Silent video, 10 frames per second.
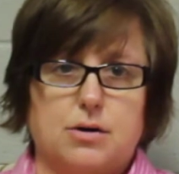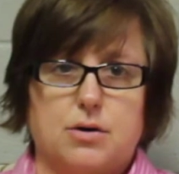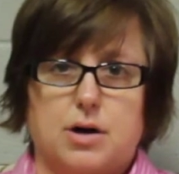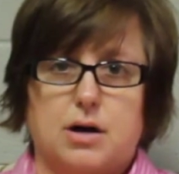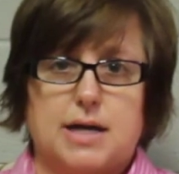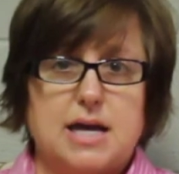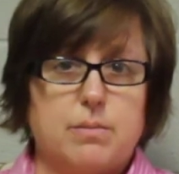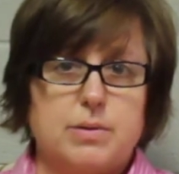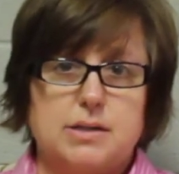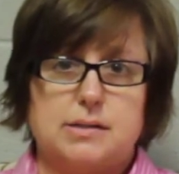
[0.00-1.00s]
on our
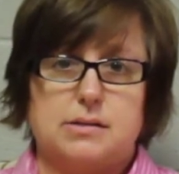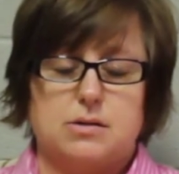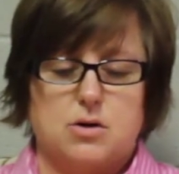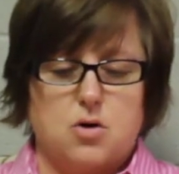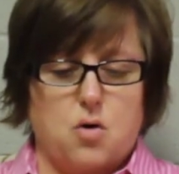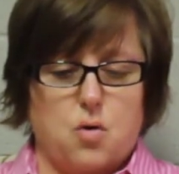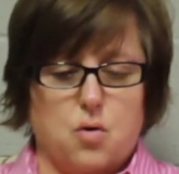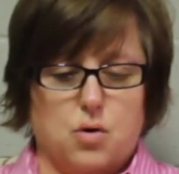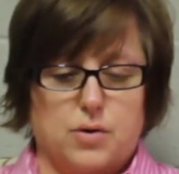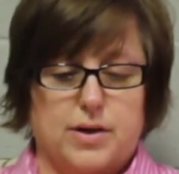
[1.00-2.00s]
campus,
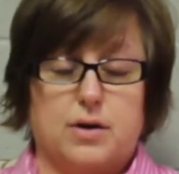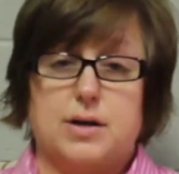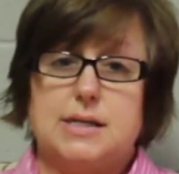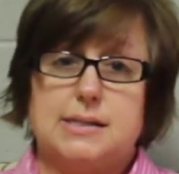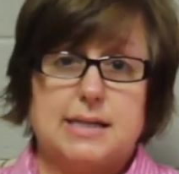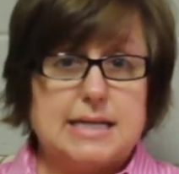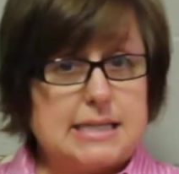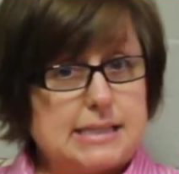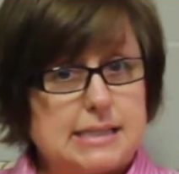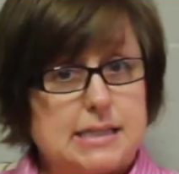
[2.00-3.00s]
or there is an
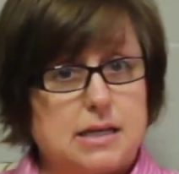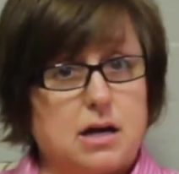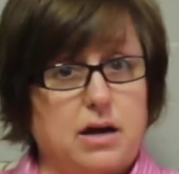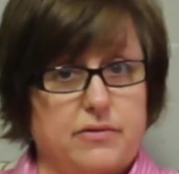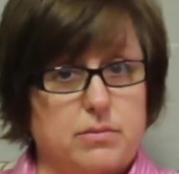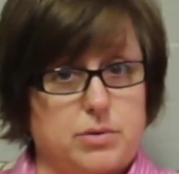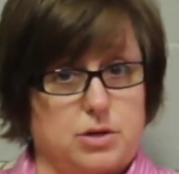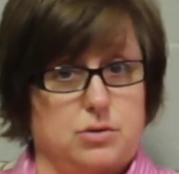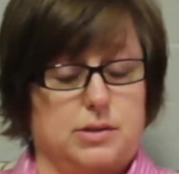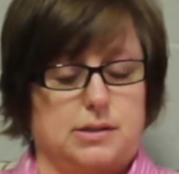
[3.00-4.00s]
incident of
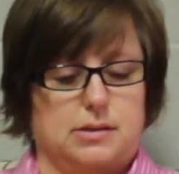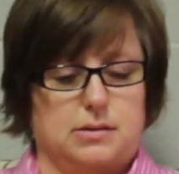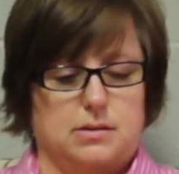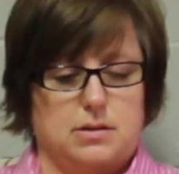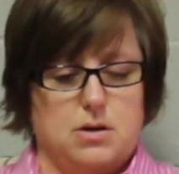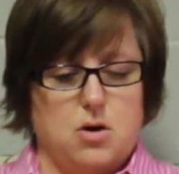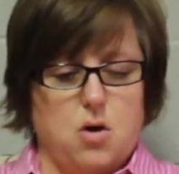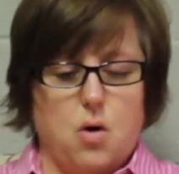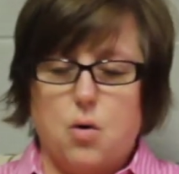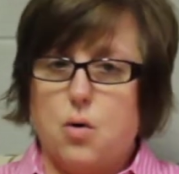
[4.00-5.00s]
abuse,
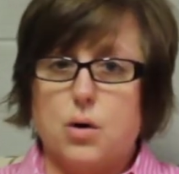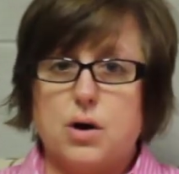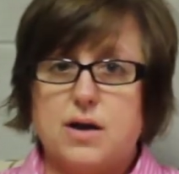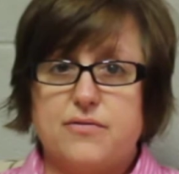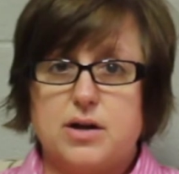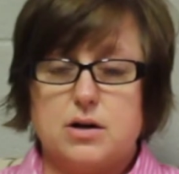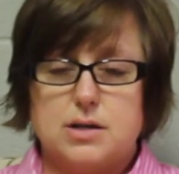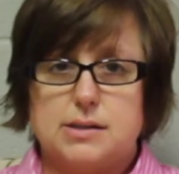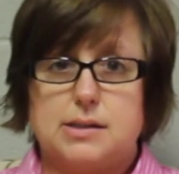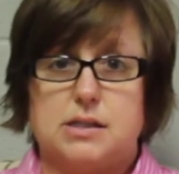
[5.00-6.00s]
or if there
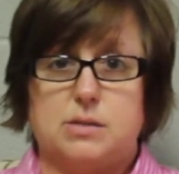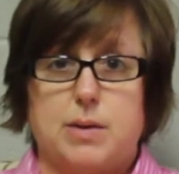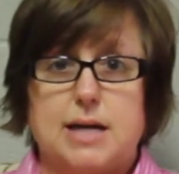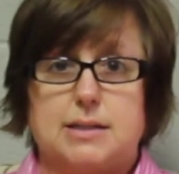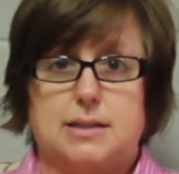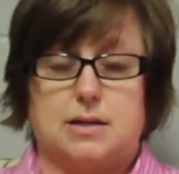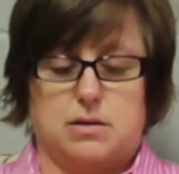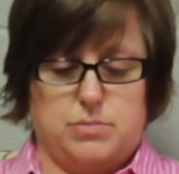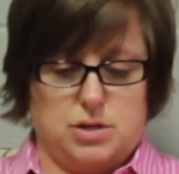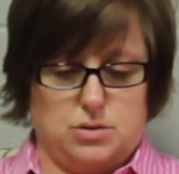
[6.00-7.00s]
is suspected
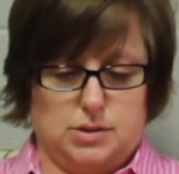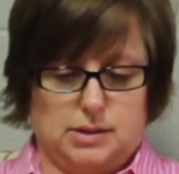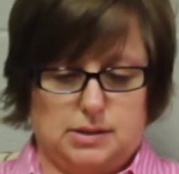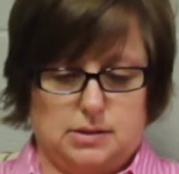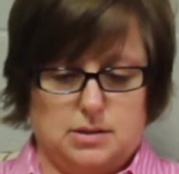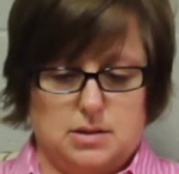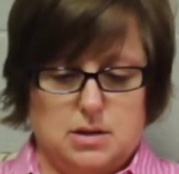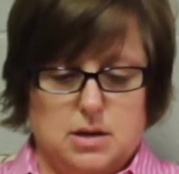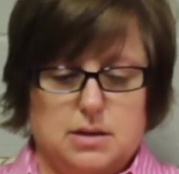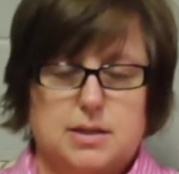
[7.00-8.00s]
abuse,
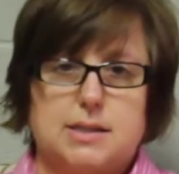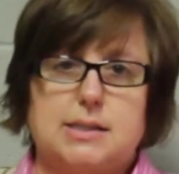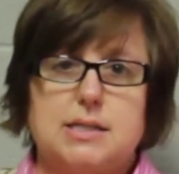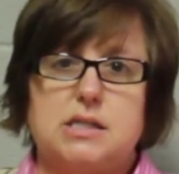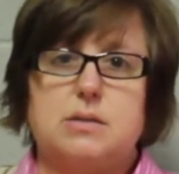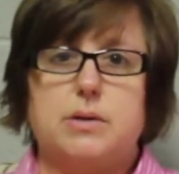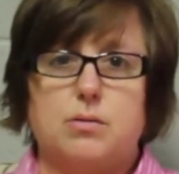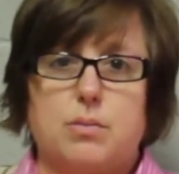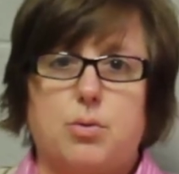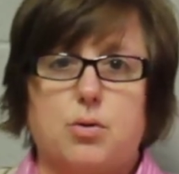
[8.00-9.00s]
this needs to be
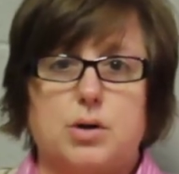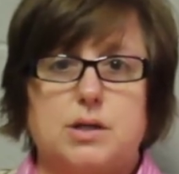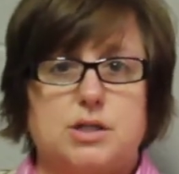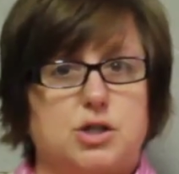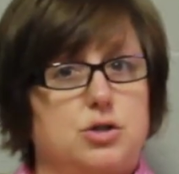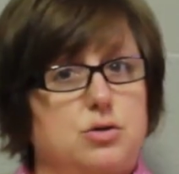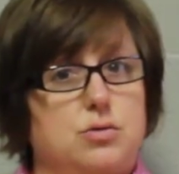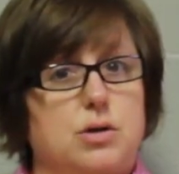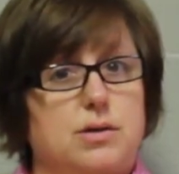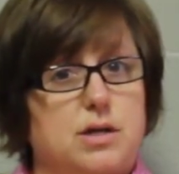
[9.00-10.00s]
reported
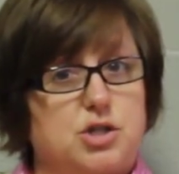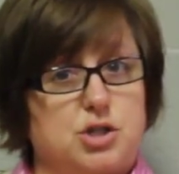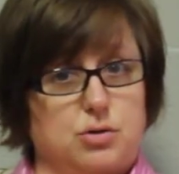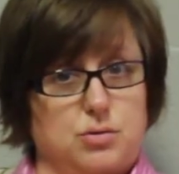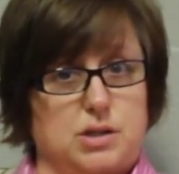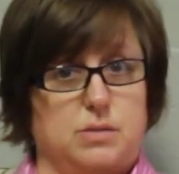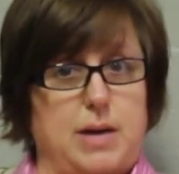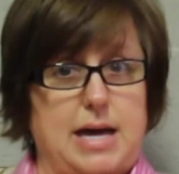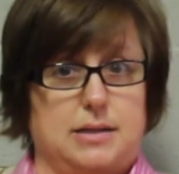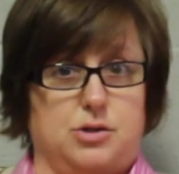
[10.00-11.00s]
to the children's
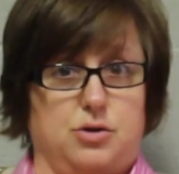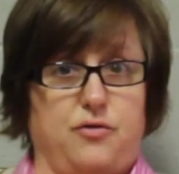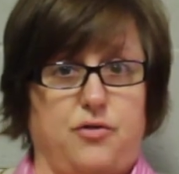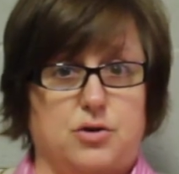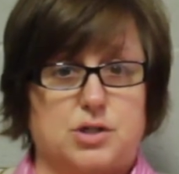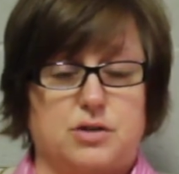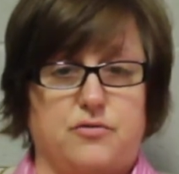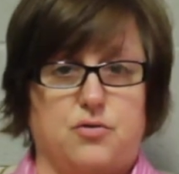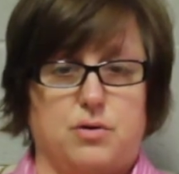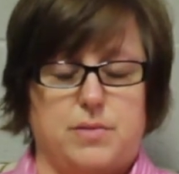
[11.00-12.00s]
pastor first and
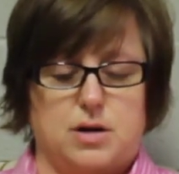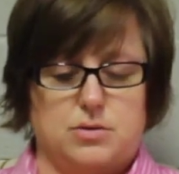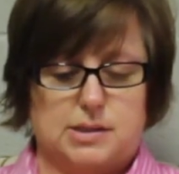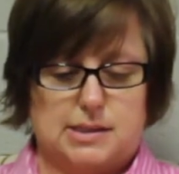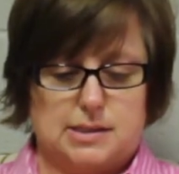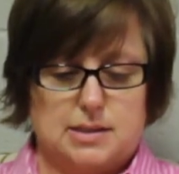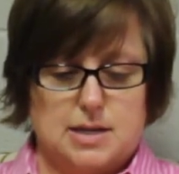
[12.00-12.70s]
foremost,